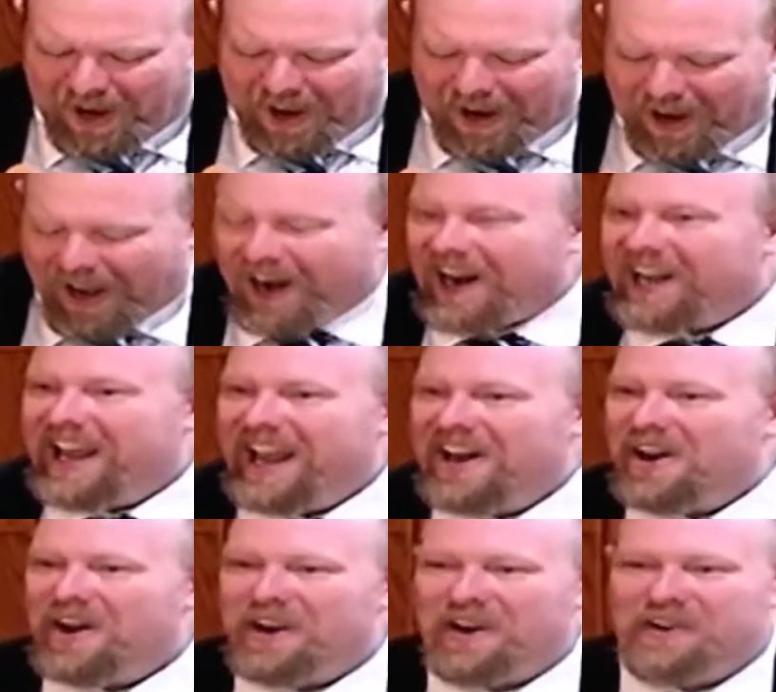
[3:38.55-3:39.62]
And I
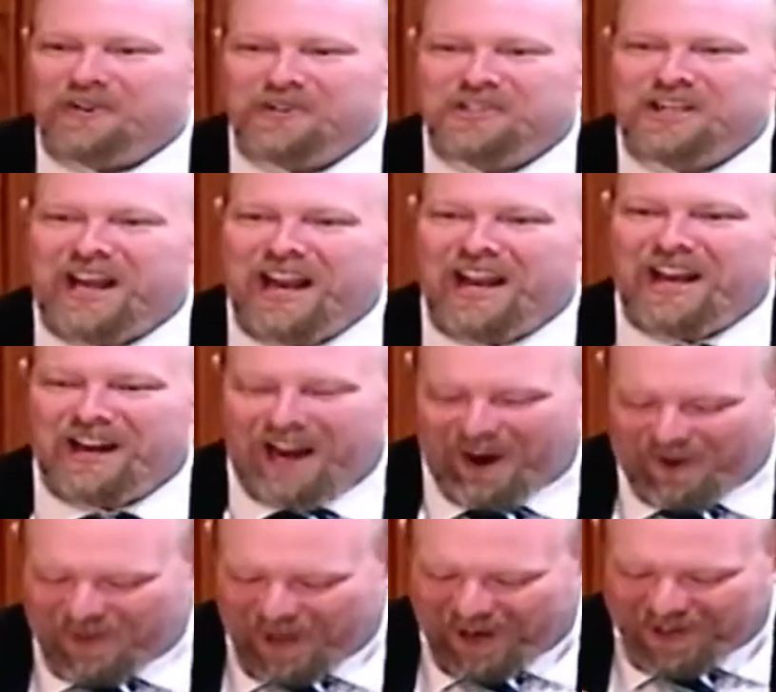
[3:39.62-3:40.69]
cannot understand
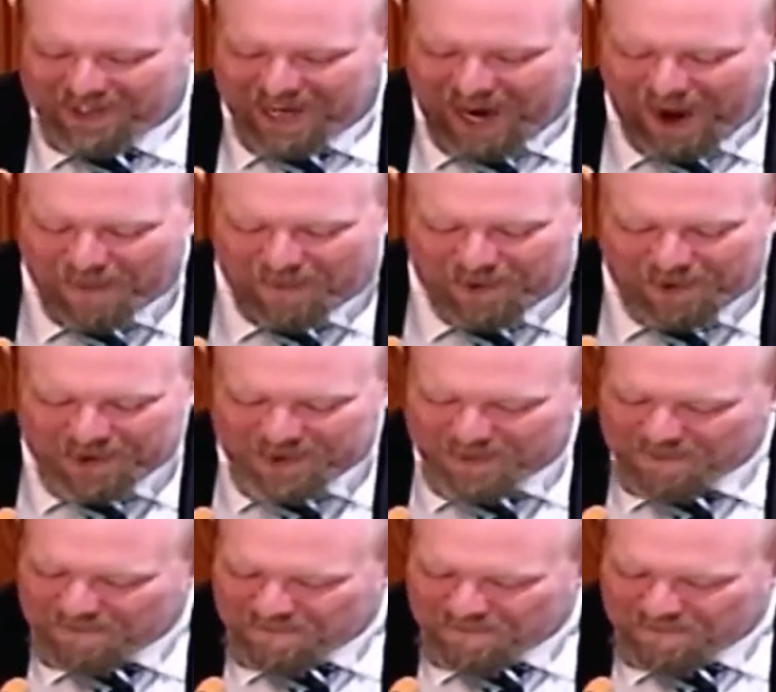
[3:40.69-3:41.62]
how that has happened.